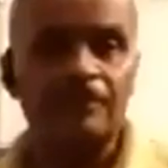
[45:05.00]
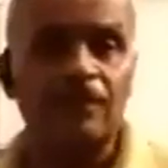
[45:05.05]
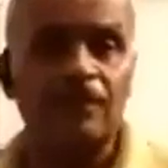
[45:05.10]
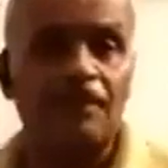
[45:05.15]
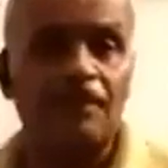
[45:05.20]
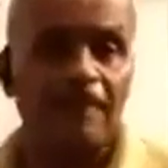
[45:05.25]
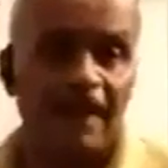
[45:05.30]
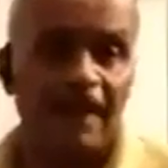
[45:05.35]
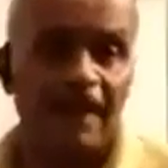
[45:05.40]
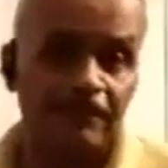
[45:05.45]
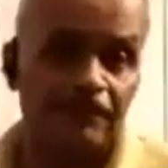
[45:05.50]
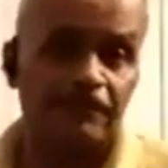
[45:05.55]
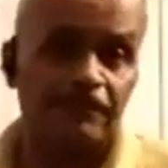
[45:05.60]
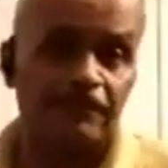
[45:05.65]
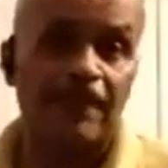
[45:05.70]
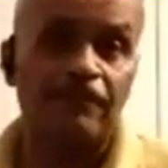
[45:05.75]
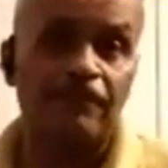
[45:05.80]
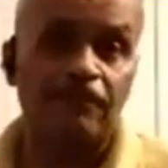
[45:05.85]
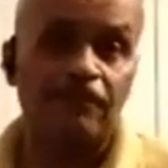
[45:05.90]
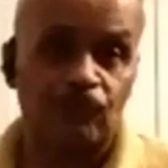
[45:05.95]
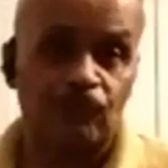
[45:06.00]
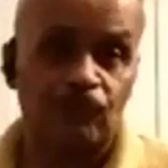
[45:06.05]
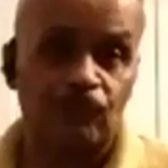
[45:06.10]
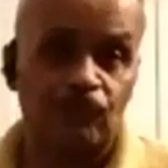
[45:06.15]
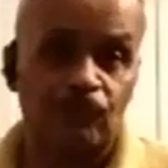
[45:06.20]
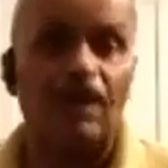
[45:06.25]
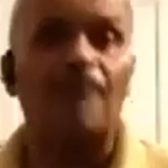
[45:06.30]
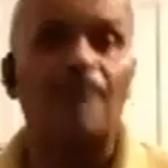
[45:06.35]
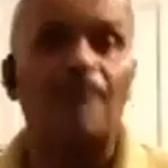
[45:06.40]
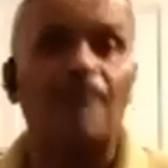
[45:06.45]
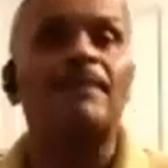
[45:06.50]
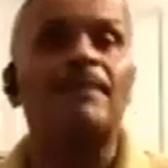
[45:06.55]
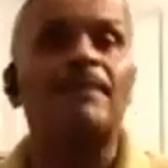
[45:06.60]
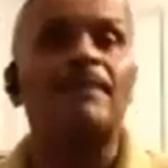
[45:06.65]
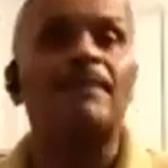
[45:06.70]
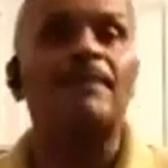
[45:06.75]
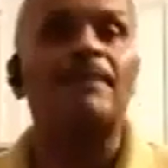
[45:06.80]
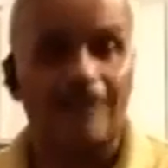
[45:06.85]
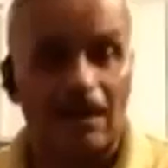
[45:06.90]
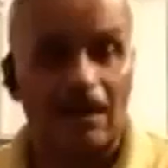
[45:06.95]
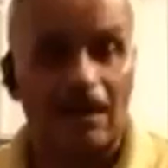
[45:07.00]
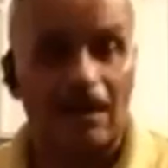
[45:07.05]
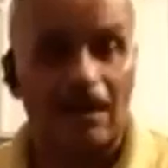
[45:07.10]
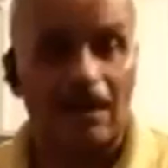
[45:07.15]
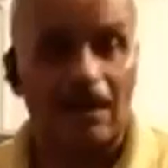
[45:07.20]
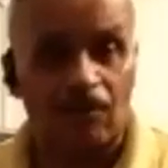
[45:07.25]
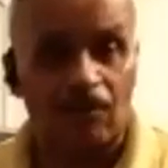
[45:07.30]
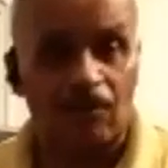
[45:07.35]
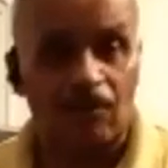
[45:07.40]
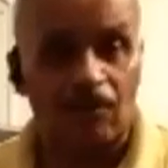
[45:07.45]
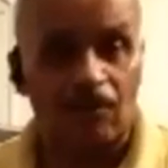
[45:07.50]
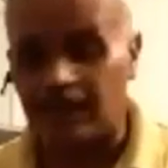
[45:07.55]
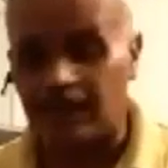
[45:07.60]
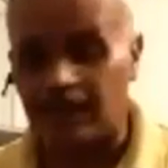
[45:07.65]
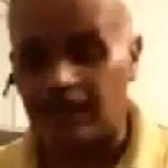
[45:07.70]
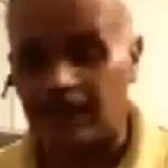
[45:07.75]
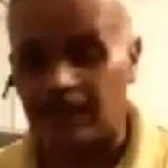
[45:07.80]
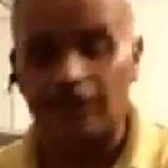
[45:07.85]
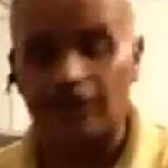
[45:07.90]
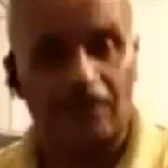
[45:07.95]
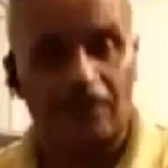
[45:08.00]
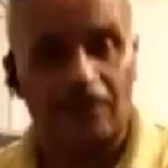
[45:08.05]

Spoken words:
Somebody say, oh, tócame masacote, you know,